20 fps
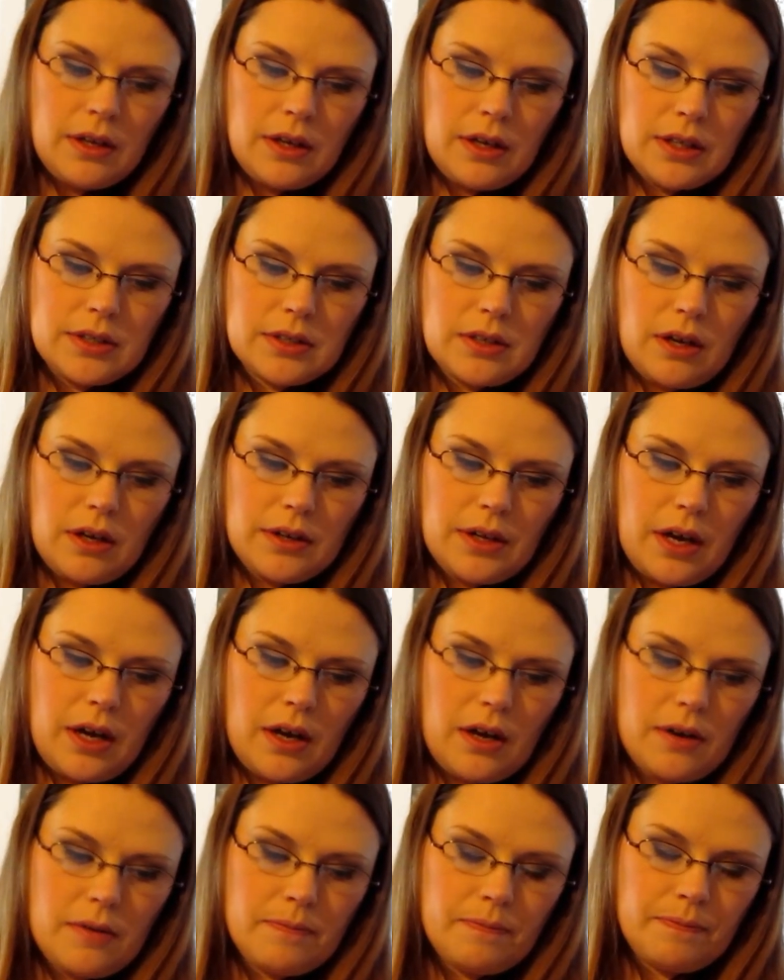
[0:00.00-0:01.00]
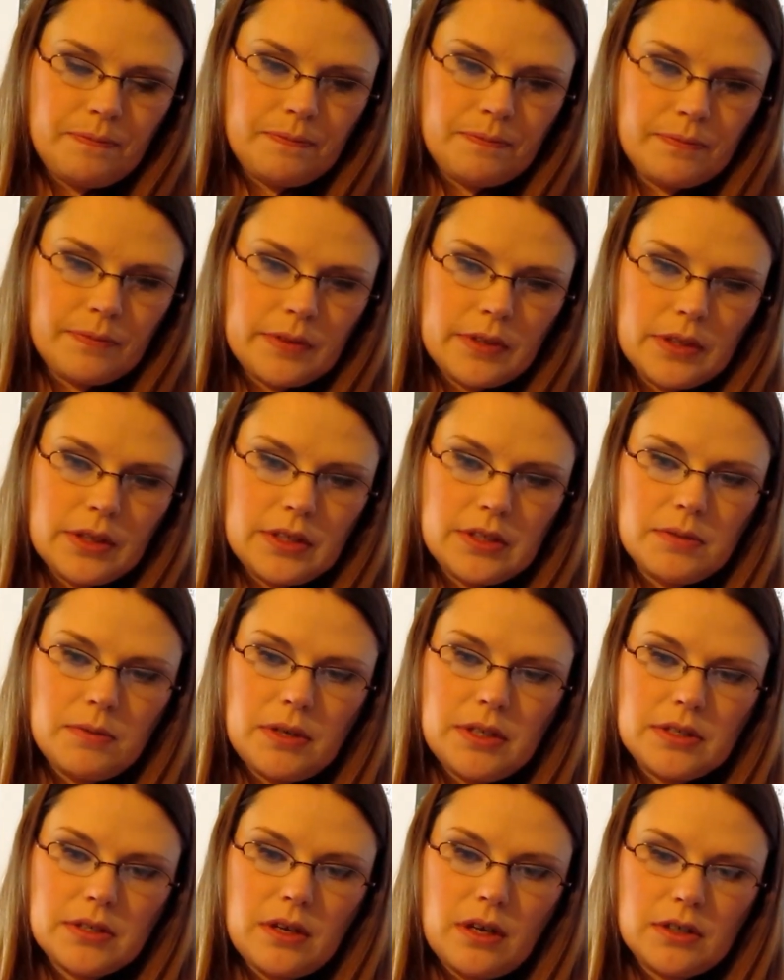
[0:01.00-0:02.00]
It's called, this one
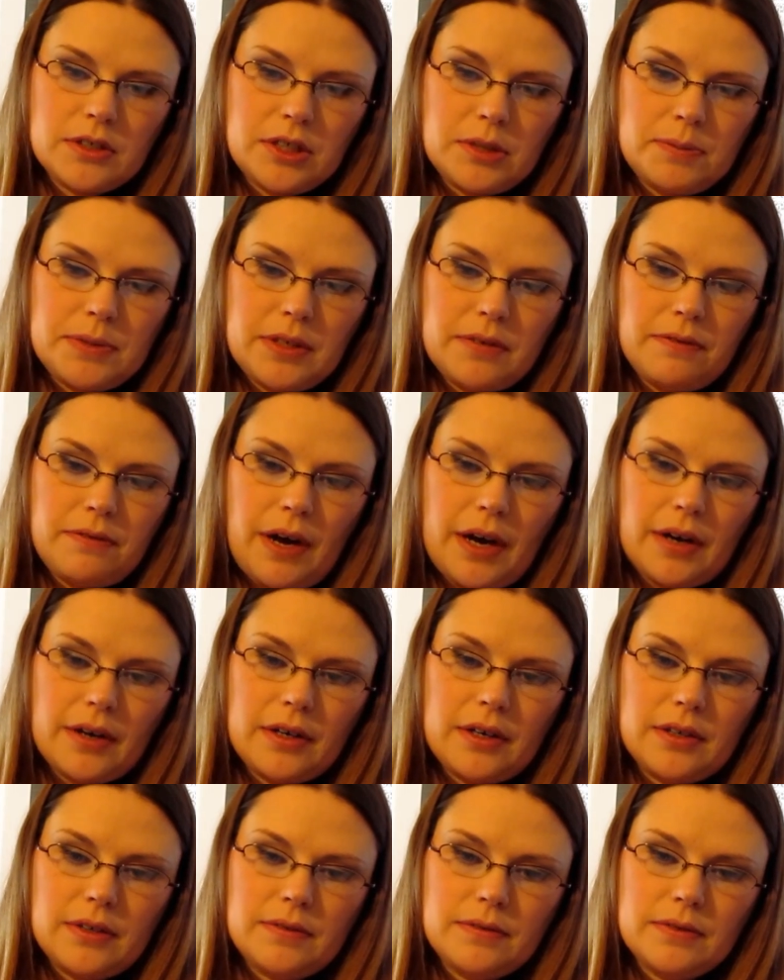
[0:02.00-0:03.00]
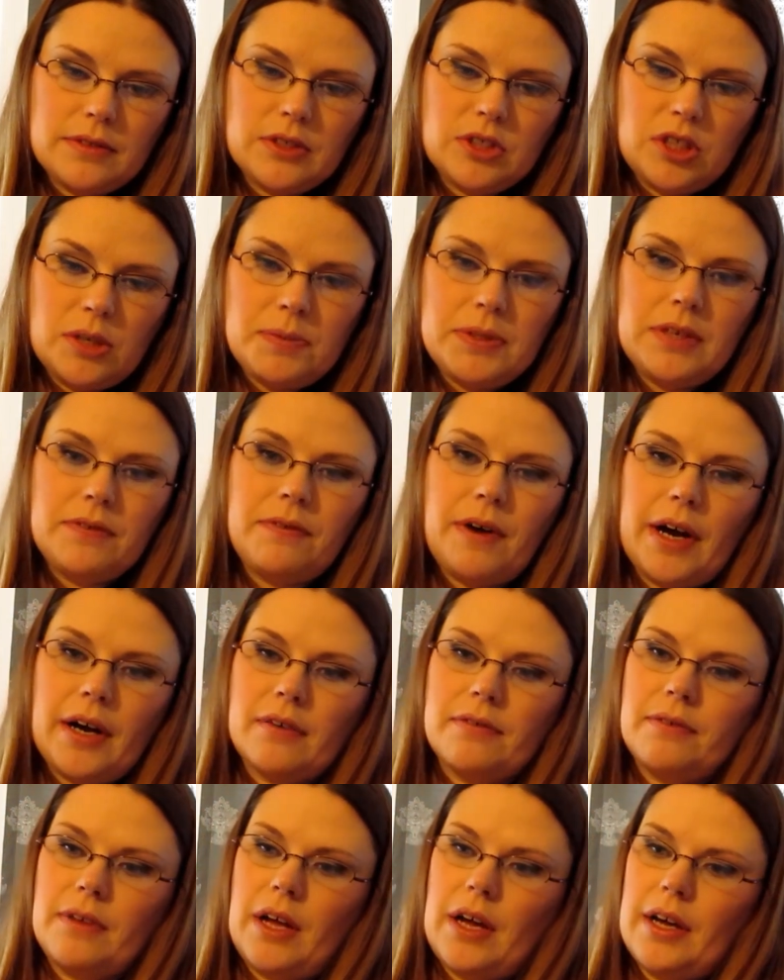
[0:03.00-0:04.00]
is called Gypsy
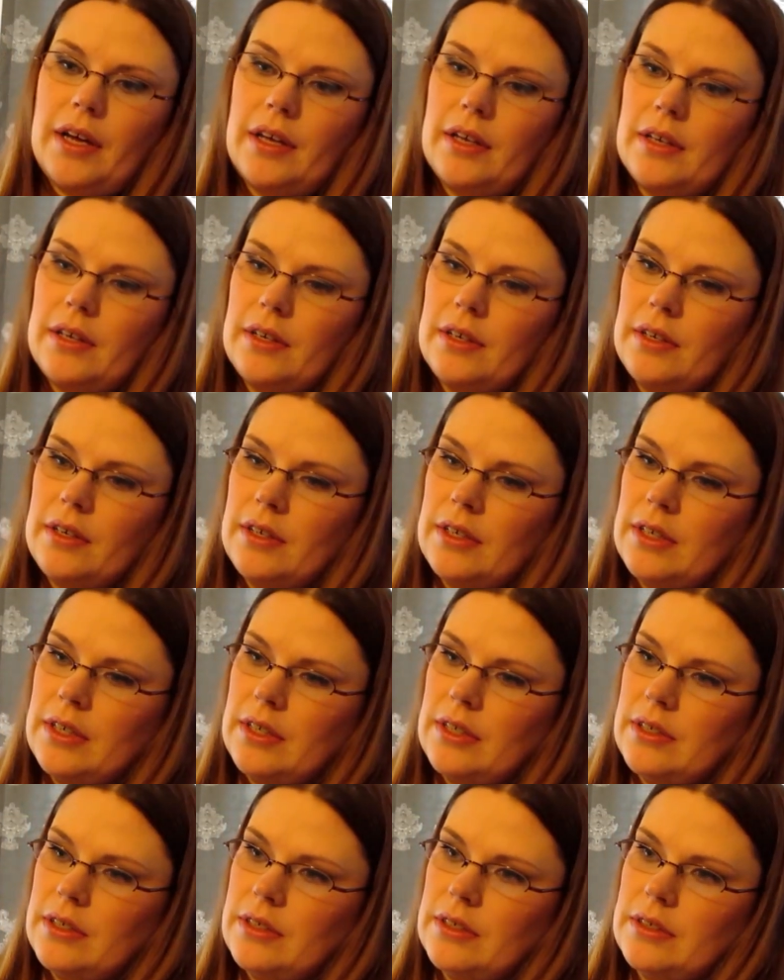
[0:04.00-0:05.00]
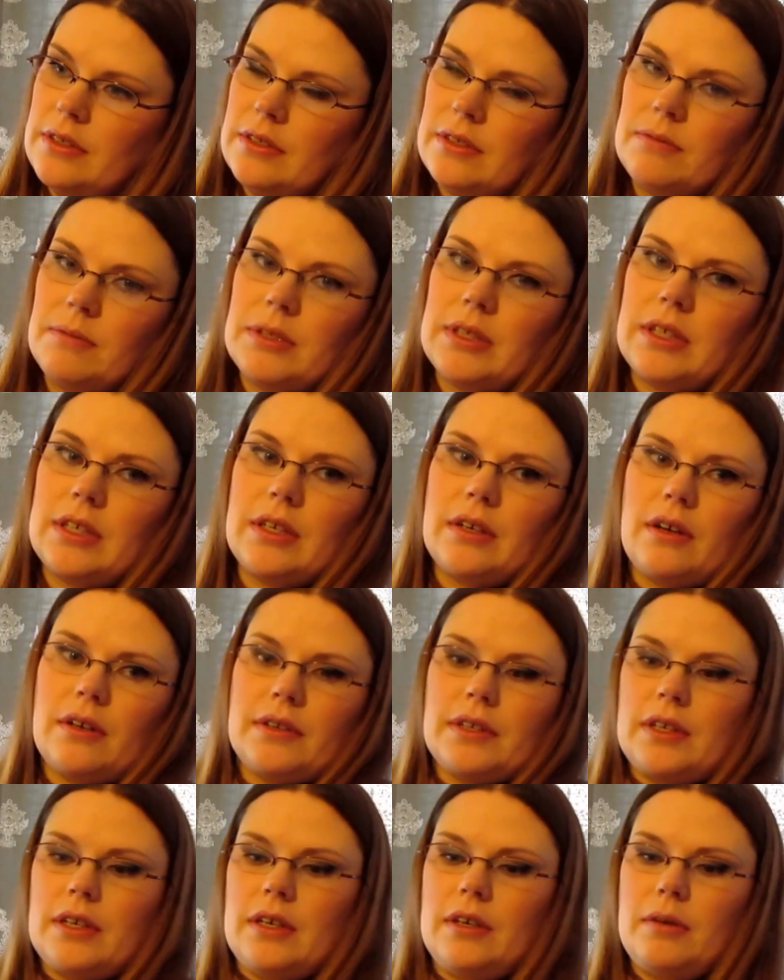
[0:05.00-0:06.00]
Firefly. Get all
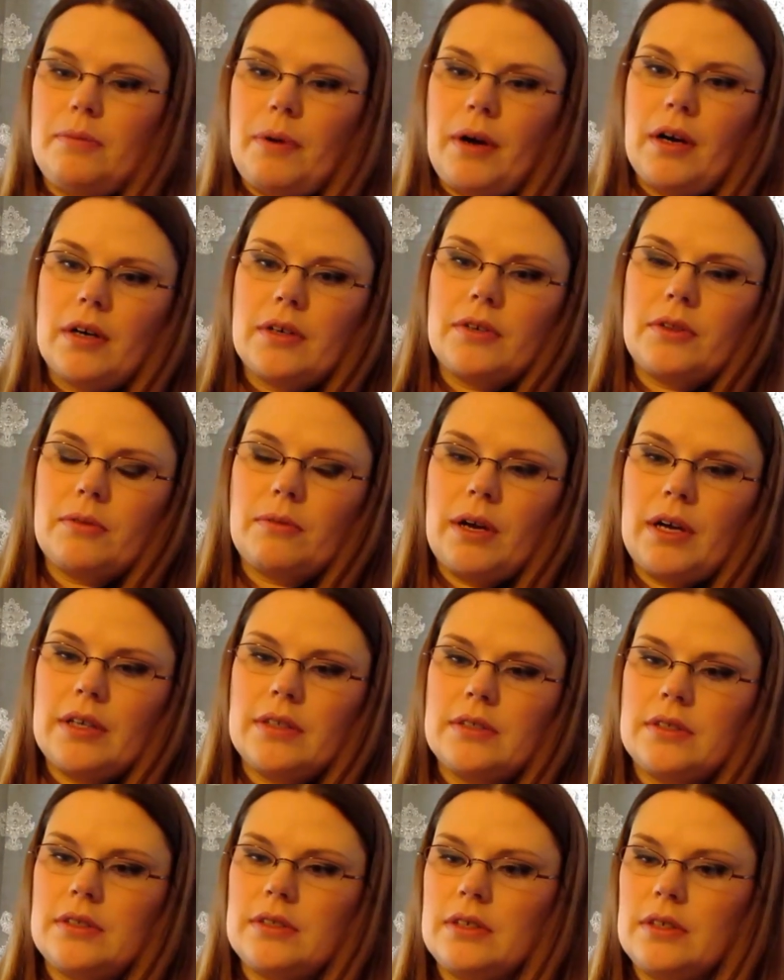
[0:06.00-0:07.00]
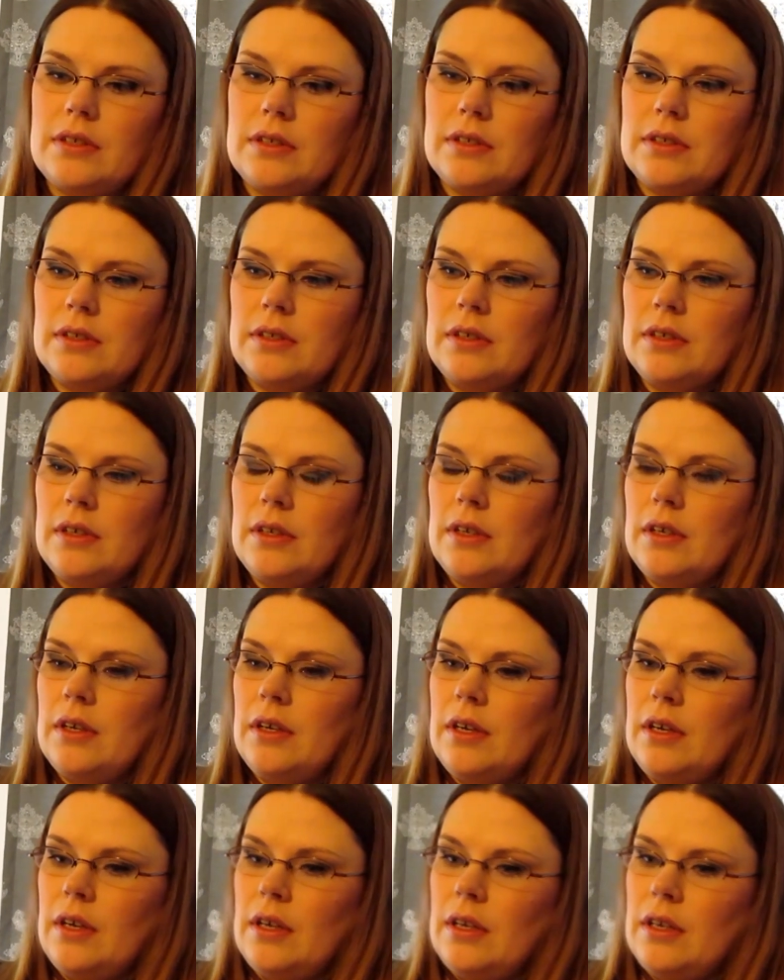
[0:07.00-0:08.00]
the parked threads.
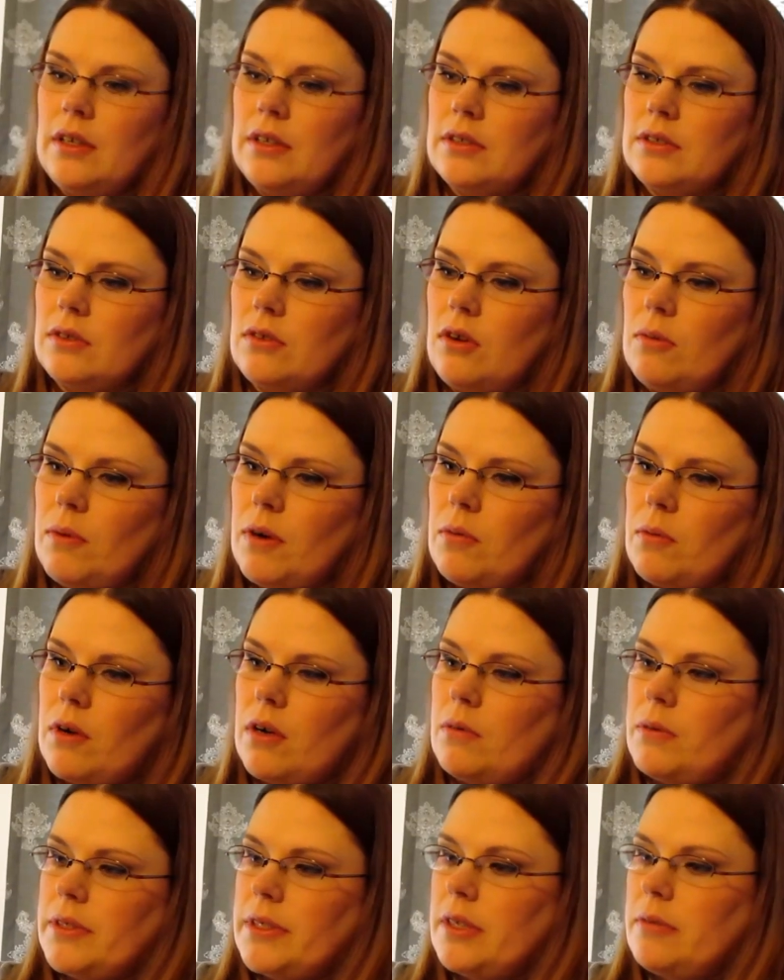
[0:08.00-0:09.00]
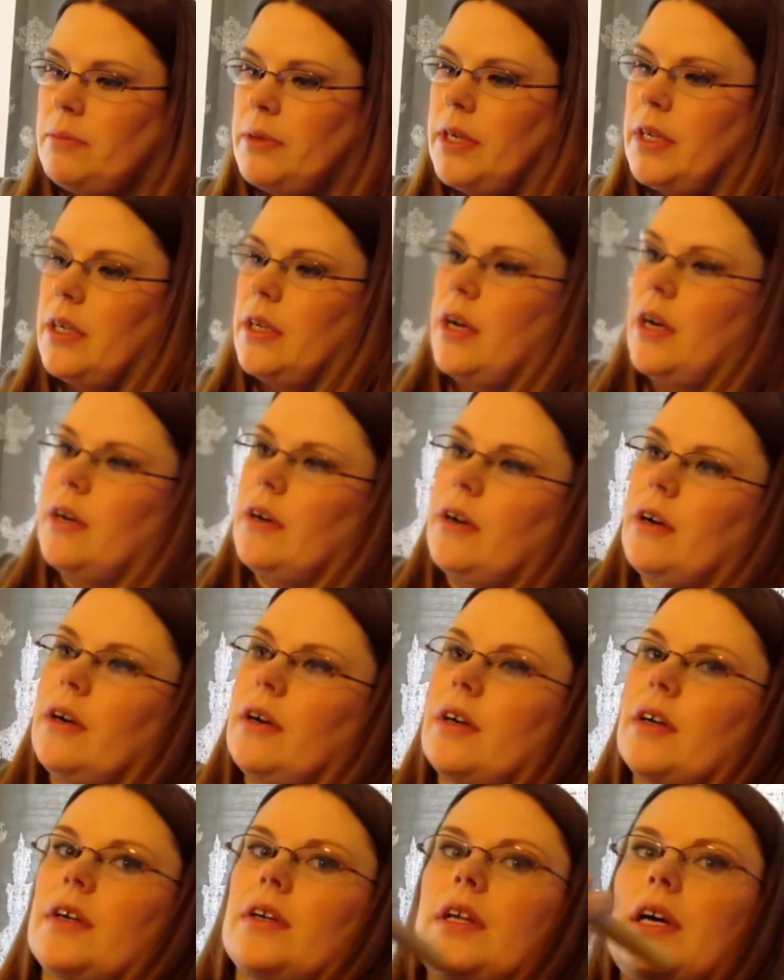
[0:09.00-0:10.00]
So no more work was completed on her.